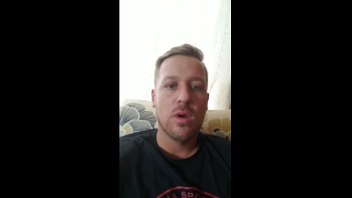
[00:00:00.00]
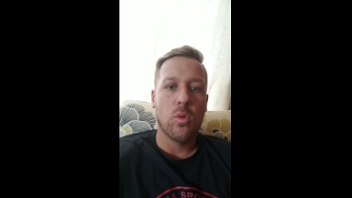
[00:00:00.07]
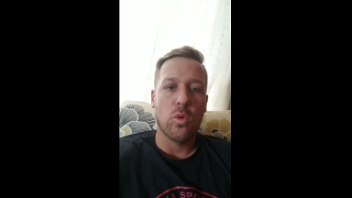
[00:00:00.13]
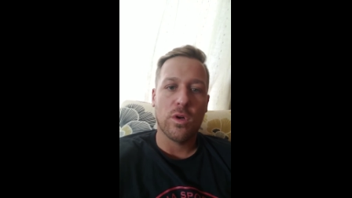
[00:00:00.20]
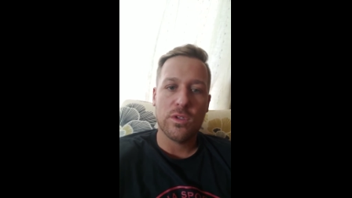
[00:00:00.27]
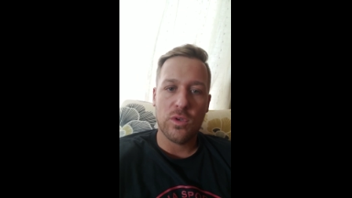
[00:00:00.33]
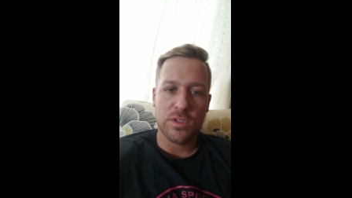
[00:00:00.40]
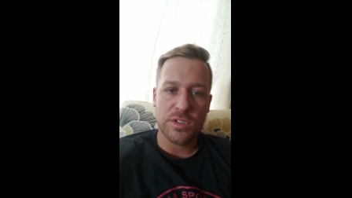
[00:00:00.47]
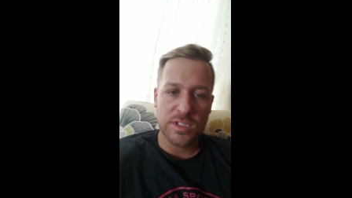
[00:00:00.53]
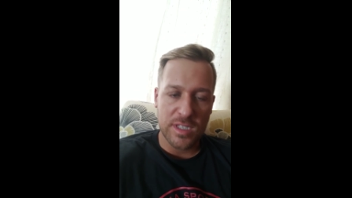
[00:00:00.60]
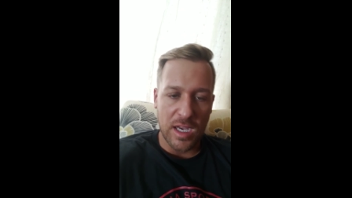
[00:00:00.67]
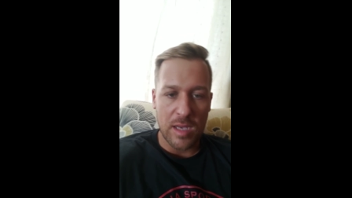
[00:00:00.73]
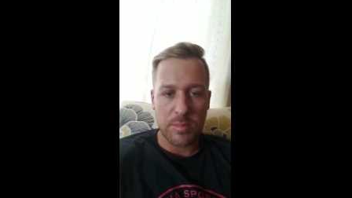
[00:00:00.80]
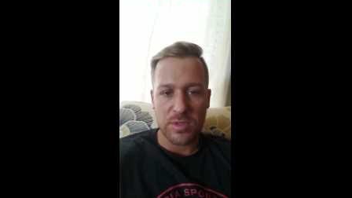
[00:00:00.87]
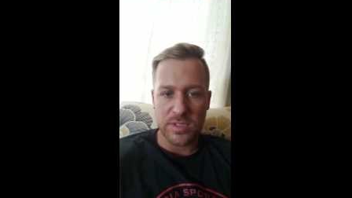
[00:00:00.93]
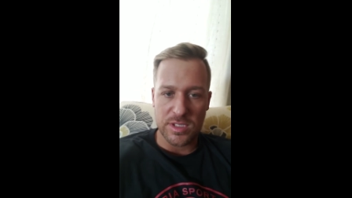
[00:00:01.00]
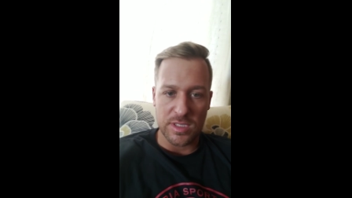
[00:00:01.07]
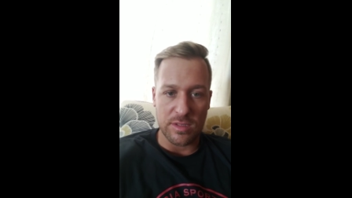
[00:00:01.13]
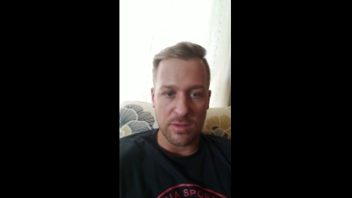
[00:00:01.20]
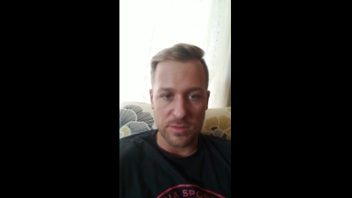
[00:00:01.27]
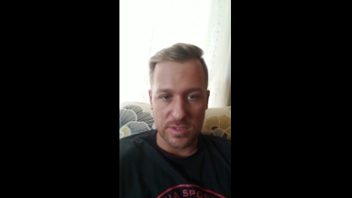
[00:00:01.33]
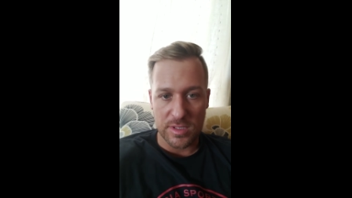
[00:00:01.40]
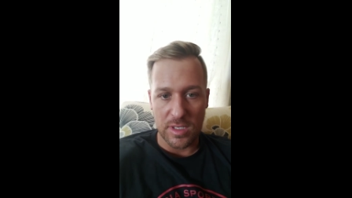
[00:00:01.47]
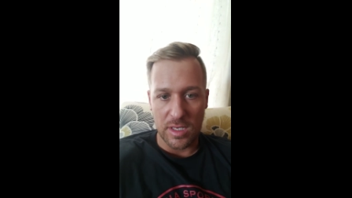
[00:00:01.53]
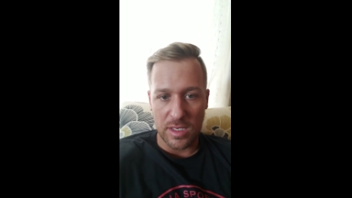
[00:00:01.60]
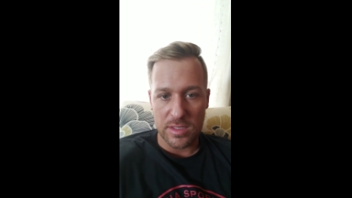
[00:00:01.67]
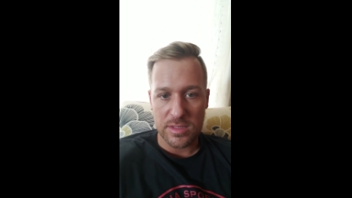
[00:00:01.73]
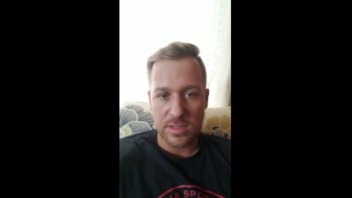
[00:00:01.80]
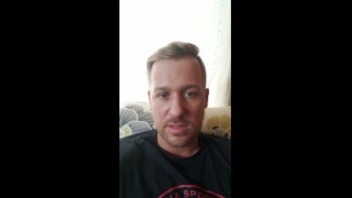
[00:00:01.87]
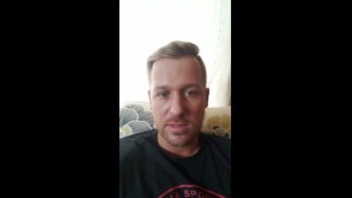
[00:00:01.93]
Work towards accomplishing those
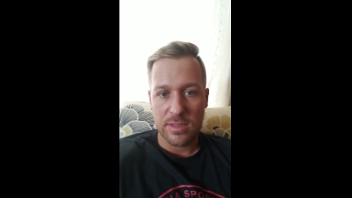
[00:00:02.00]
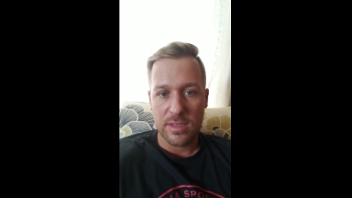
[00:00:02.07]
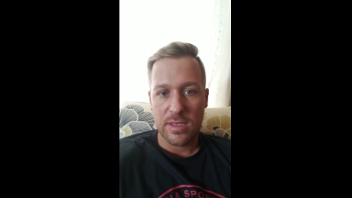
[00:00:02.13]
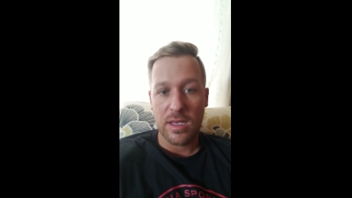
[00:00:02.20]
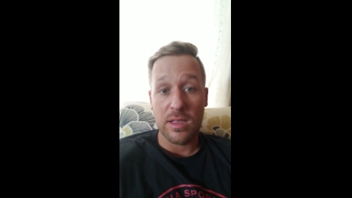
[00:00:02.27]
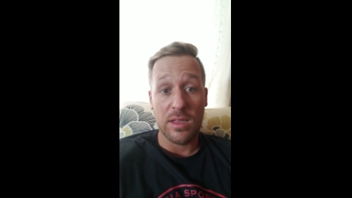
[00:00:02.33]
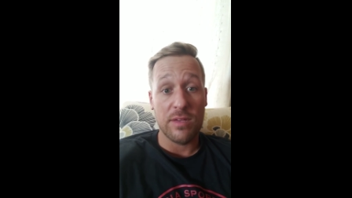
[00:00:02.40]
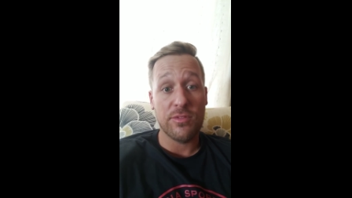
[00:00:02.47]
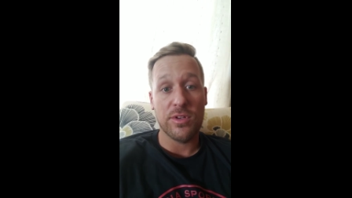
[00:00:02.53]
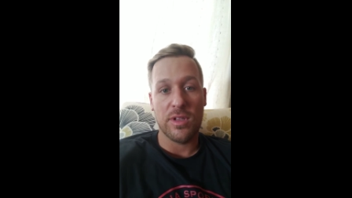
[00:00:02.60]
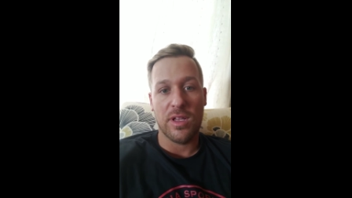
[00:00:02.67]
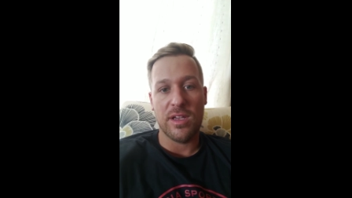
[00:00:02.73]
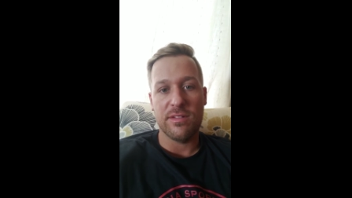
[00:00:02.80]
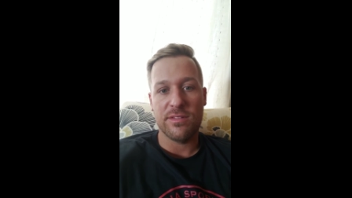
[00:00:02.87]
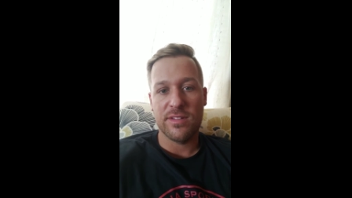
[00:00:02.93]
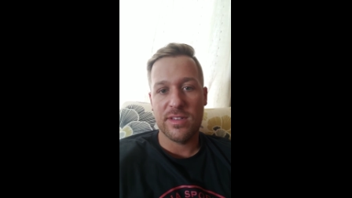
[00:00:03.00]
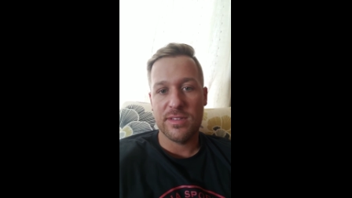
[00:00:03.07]
things and live your life.